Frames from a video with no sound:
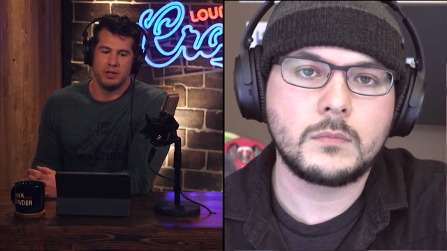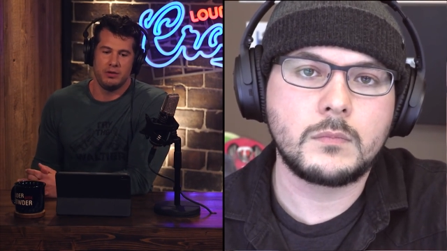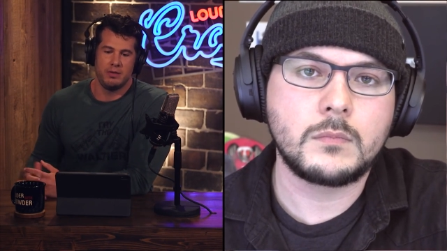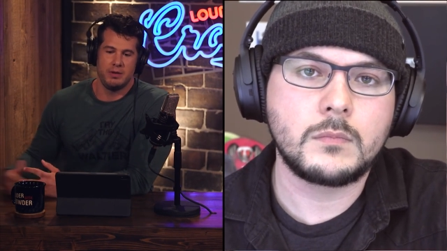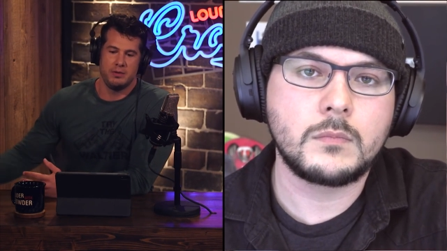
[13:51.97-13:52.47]
Speaker 1: You
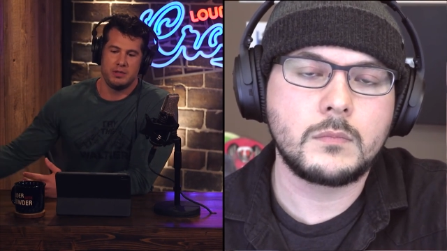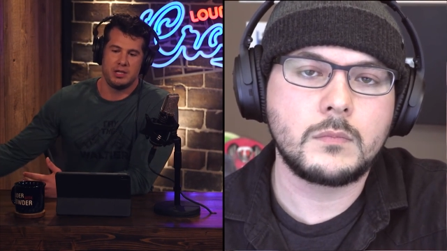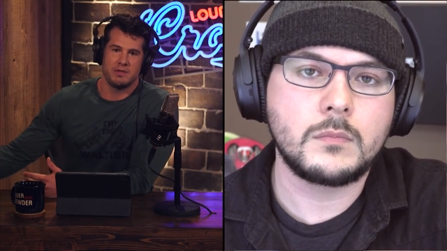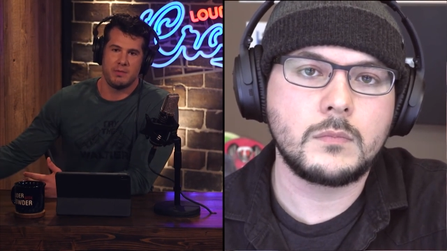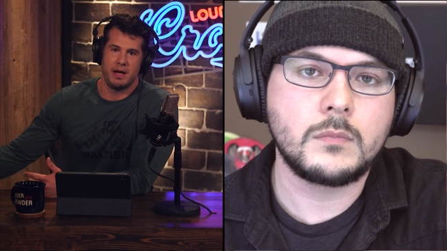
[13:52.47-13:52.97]
know, when we do a
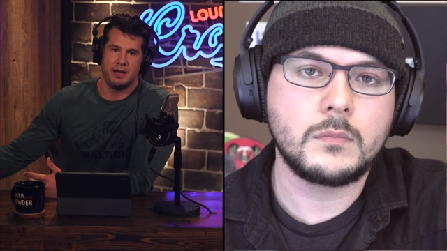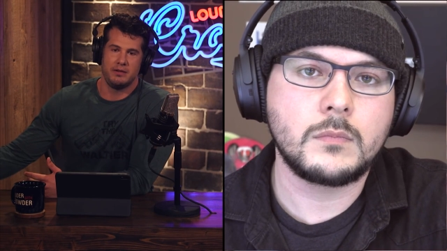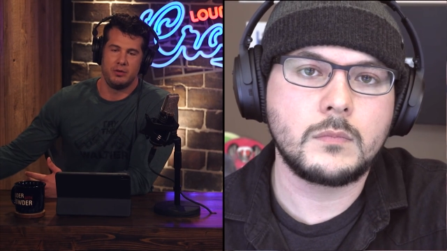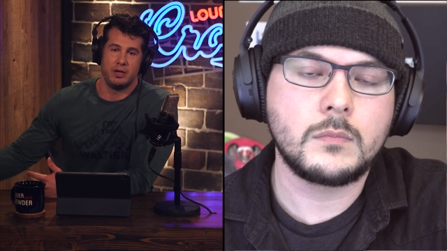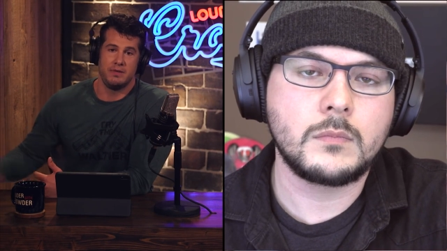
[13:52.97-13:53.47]
change my
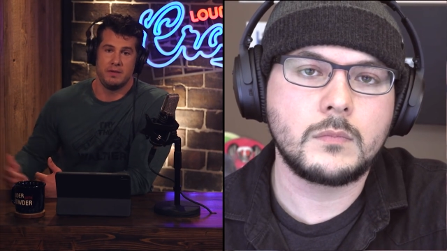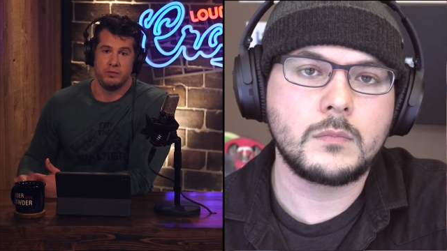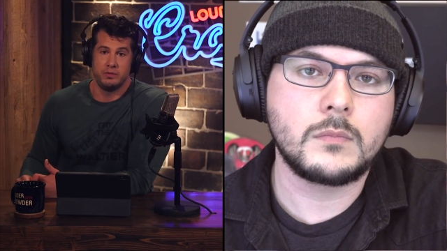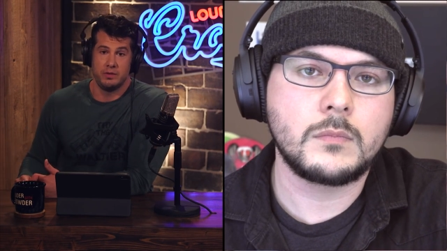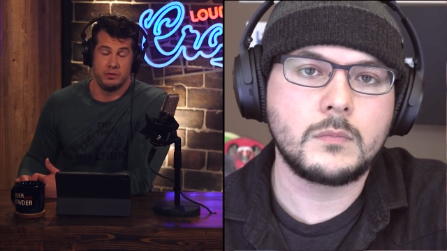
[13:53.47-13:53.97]
mind, or even
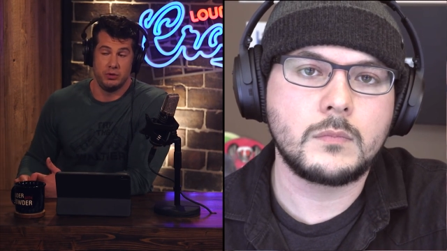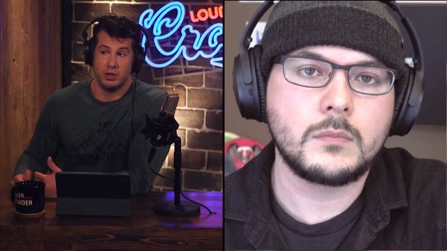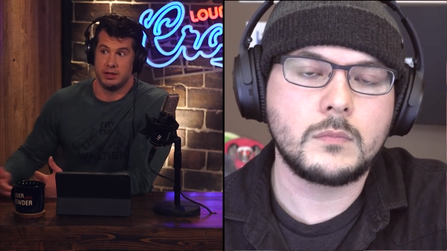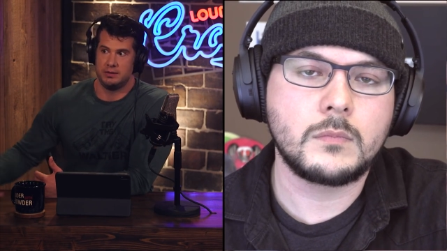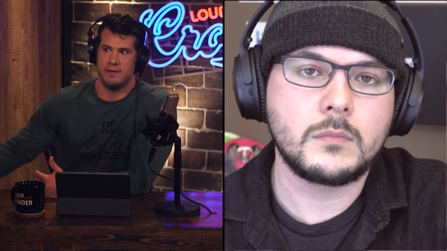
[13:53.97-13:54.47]
if you
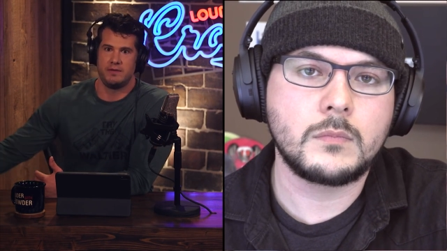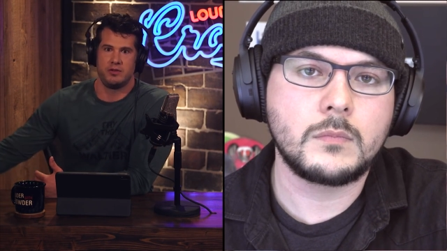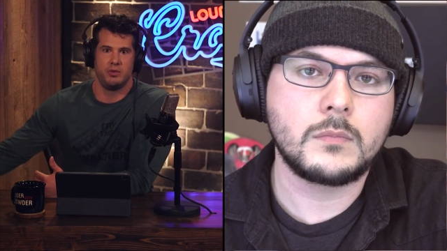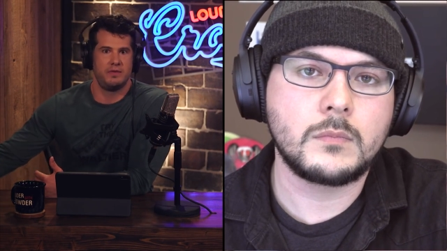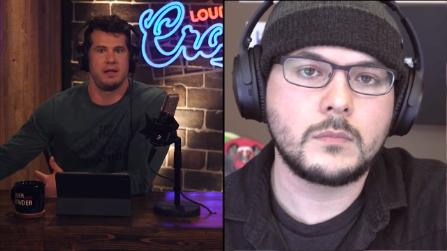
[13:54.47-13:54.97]
look at the
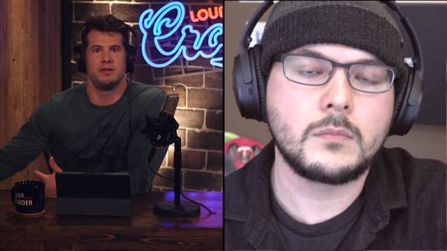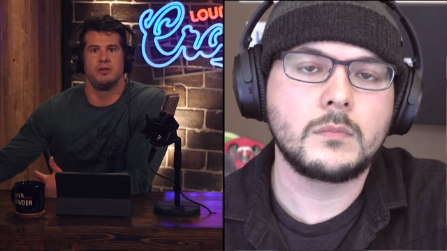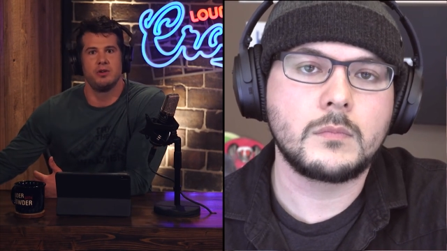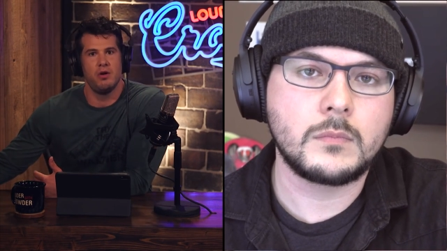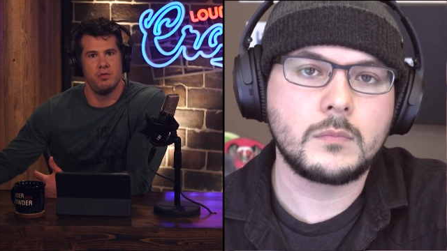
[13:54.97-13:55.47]
leftists who we've had in
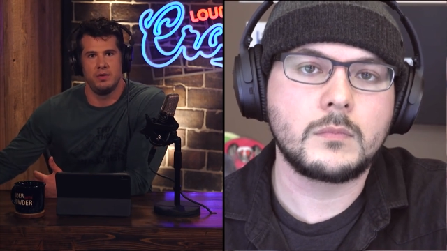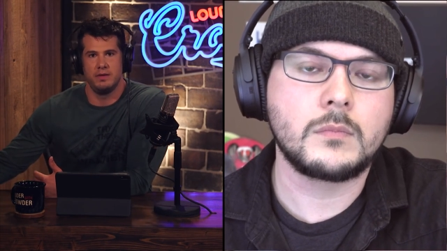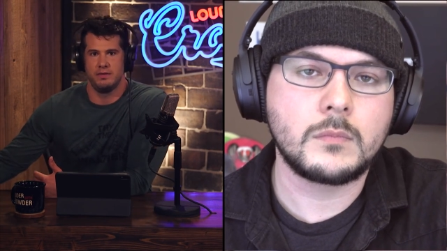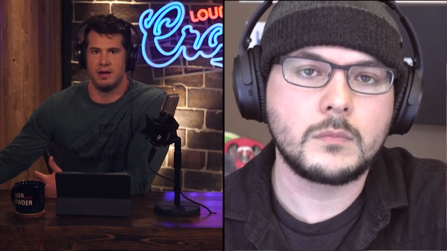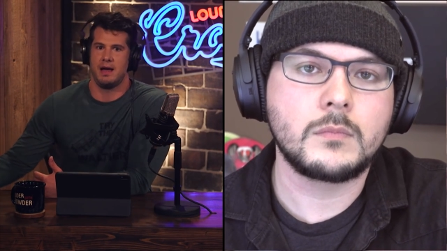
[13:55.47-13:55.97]
this show,
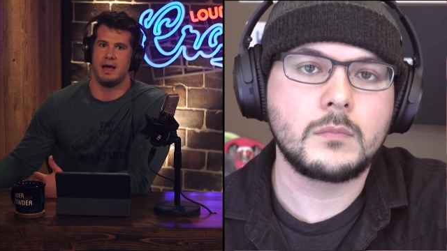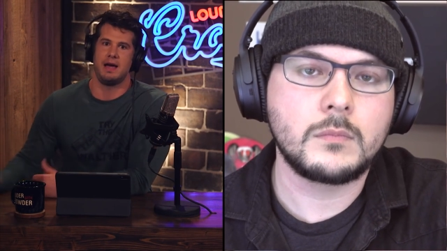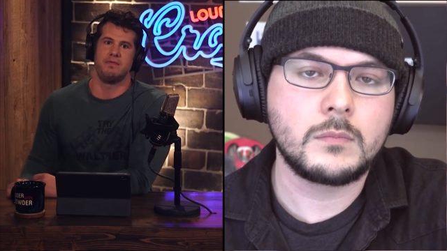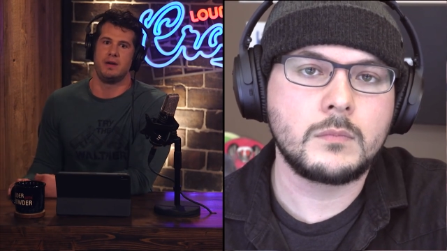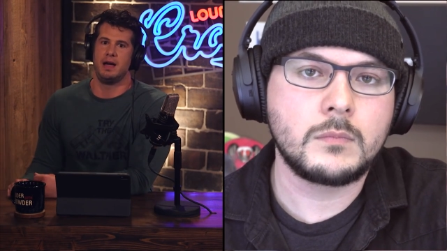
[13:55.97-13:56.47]
we've uh,
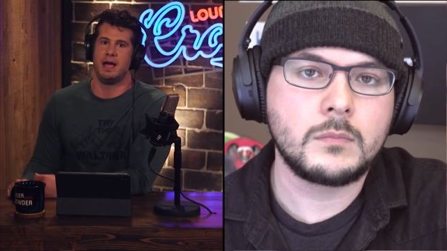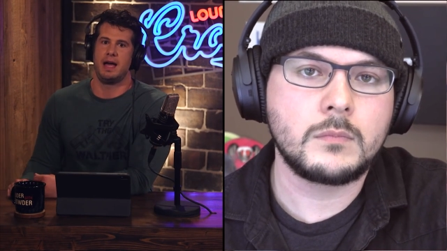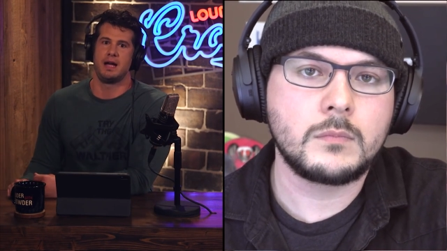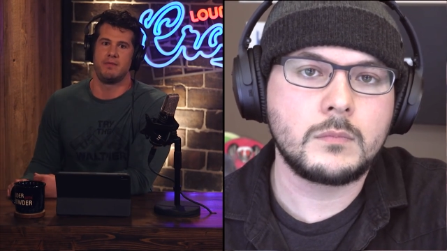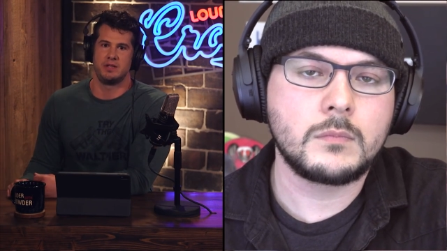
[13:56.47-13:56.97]
I've uh,
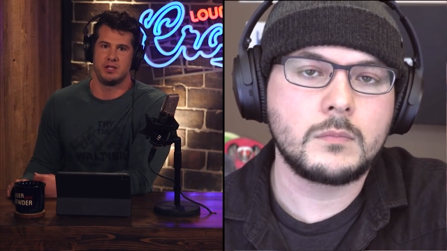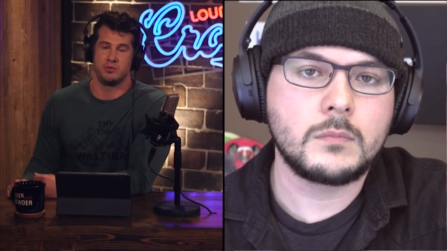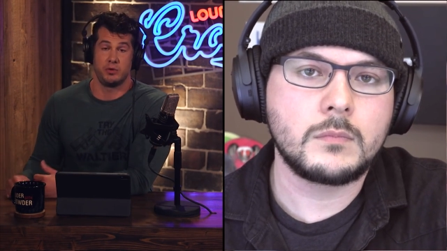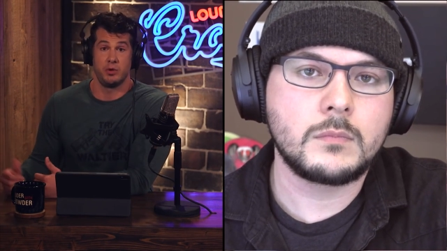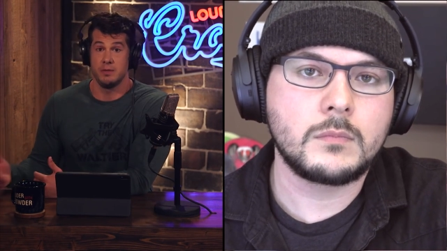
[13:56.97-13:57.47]
had
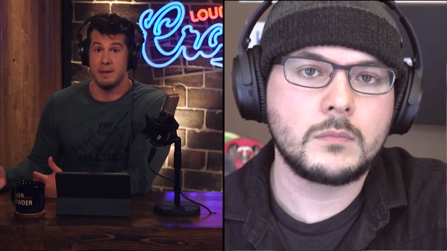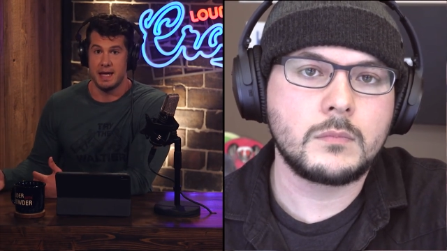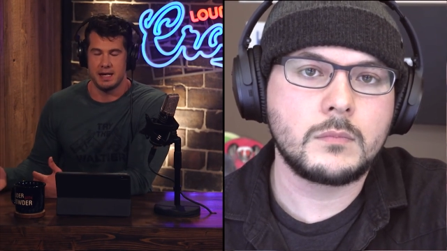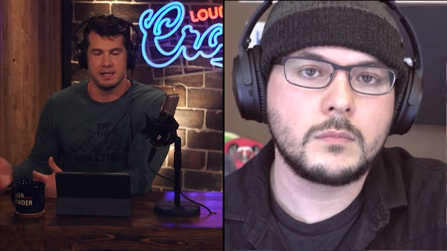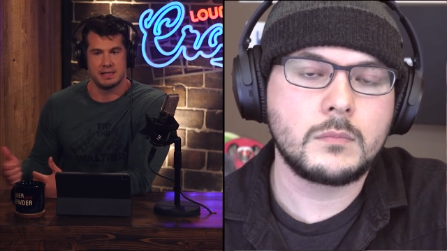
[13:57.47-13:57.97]
conversation with or
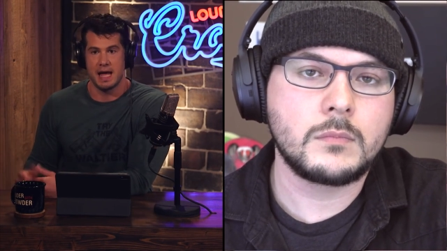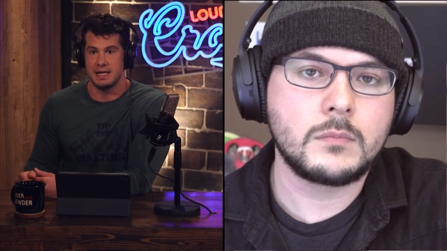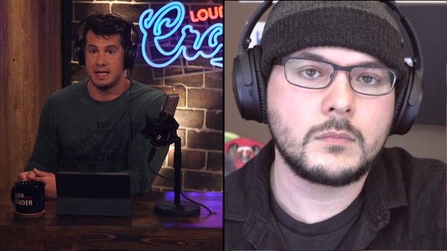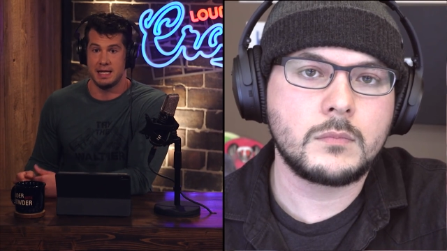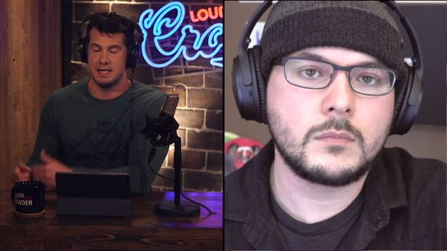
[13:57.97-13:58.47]
debated, and it's
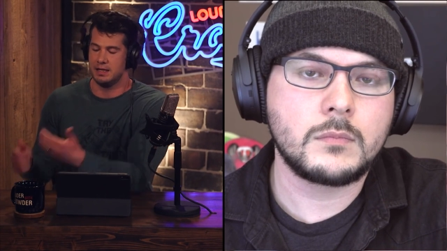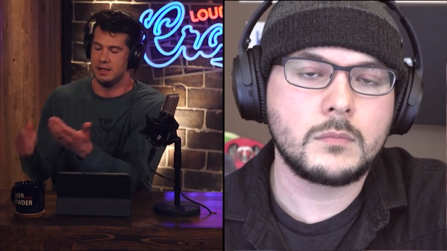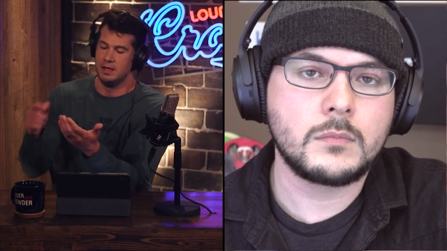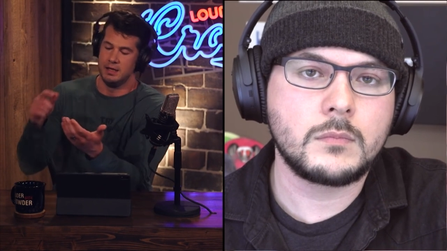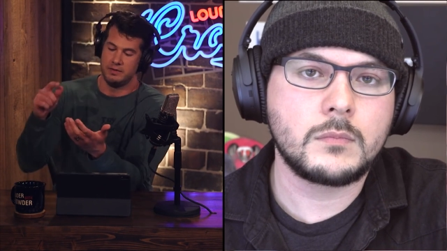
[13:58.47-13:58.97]
gotten
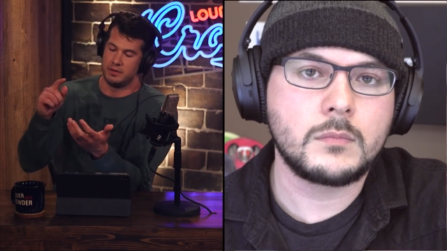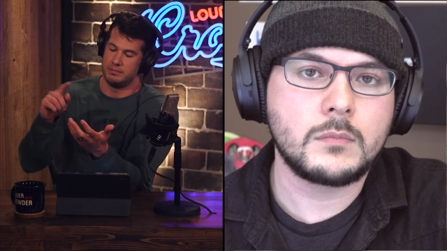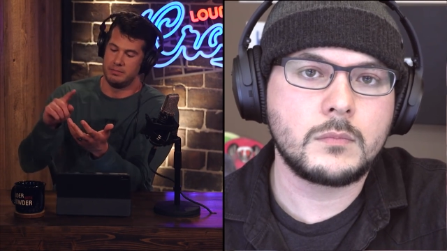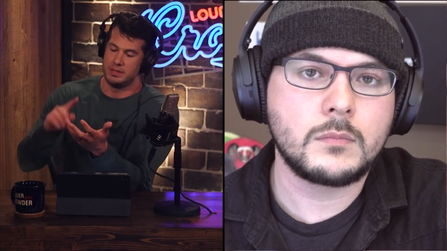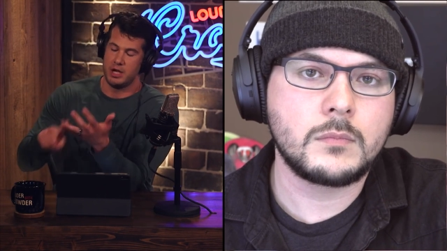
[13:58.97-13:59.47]
heated
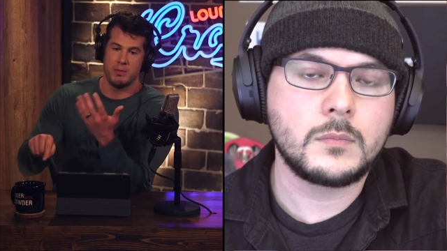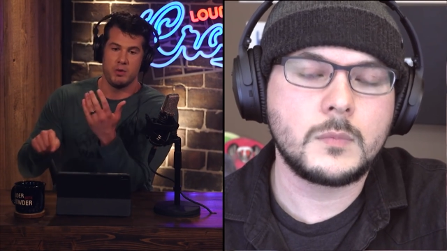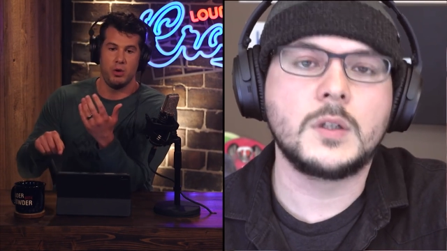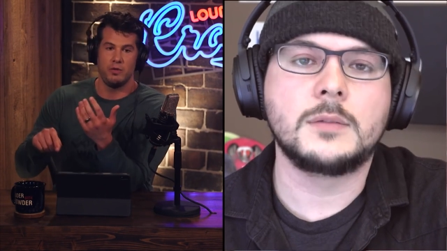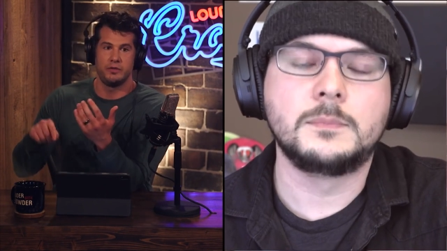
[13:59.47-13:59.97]
from
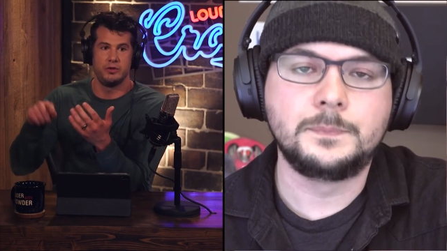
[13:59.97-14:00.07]
Naomi Wolf yeah.